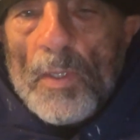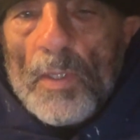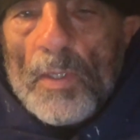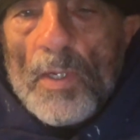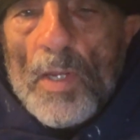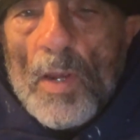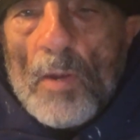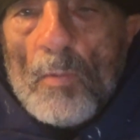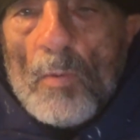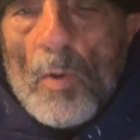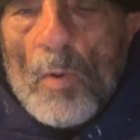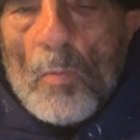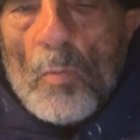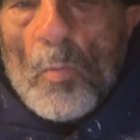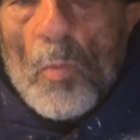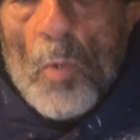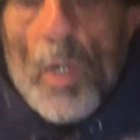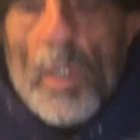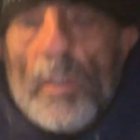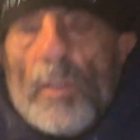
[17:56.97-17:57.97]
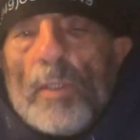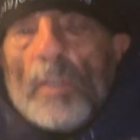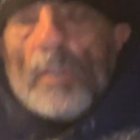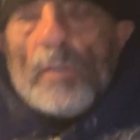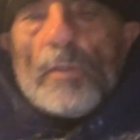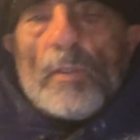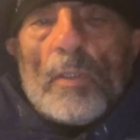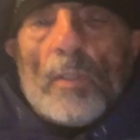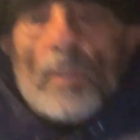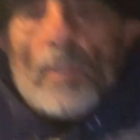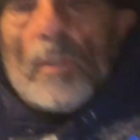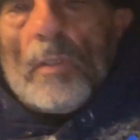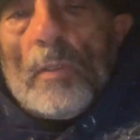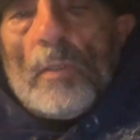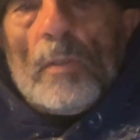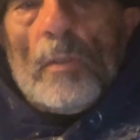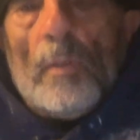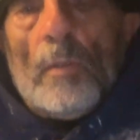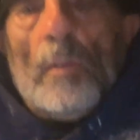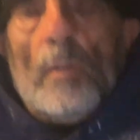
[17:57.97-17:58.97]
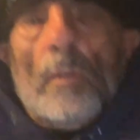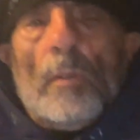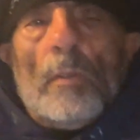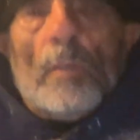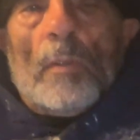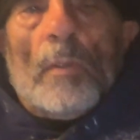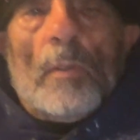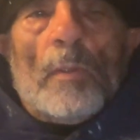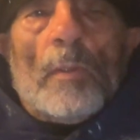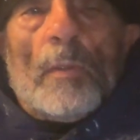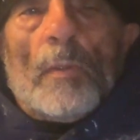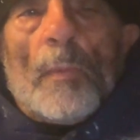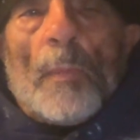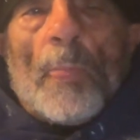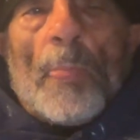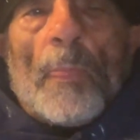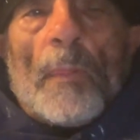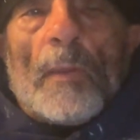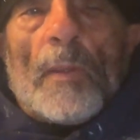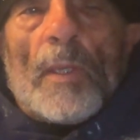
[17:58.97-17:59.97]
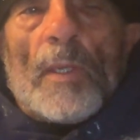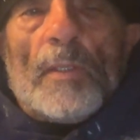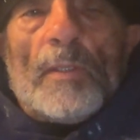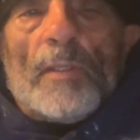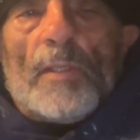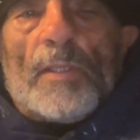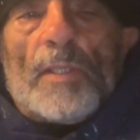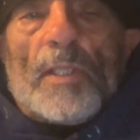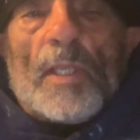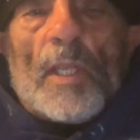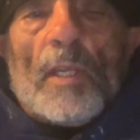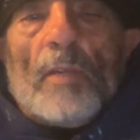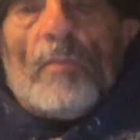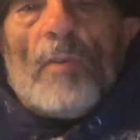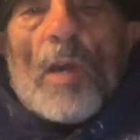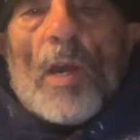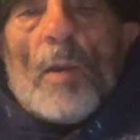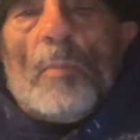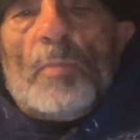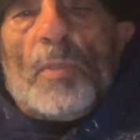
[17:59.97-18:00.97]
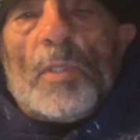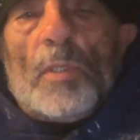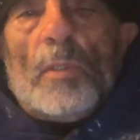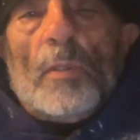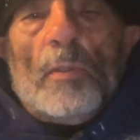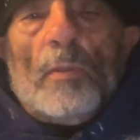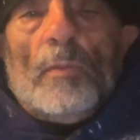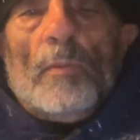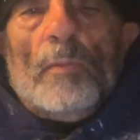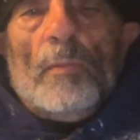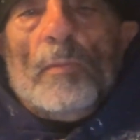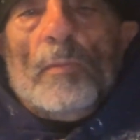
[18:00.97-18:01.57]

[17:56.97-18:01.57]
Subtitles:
Now I'm waiting to get the save option.